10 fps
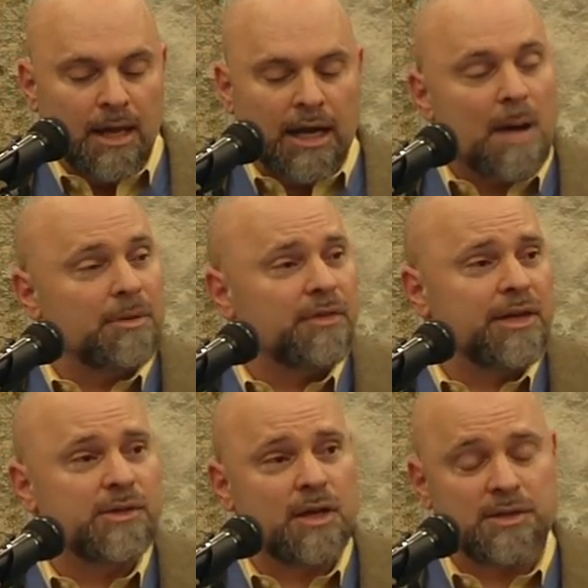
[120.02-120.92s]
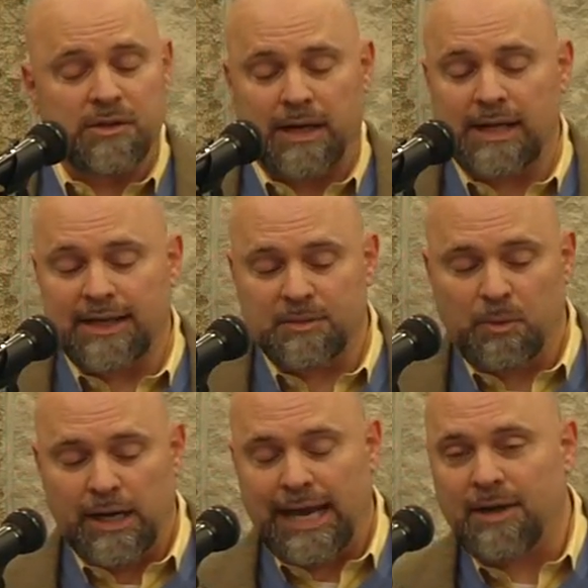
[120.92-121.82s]
A couple of things also I'd like to
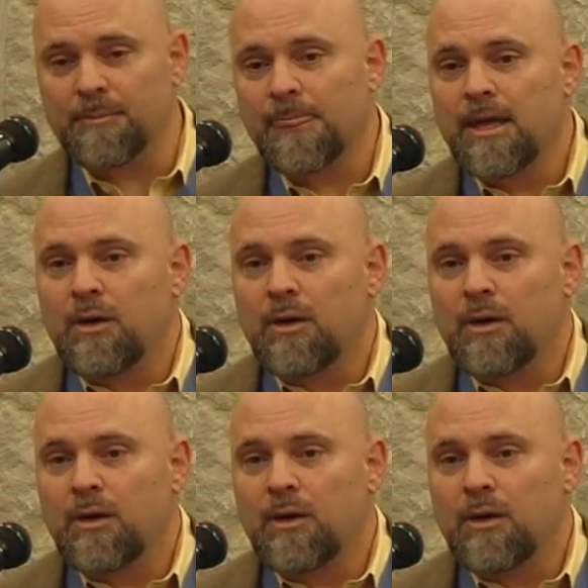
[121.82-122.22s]
point out.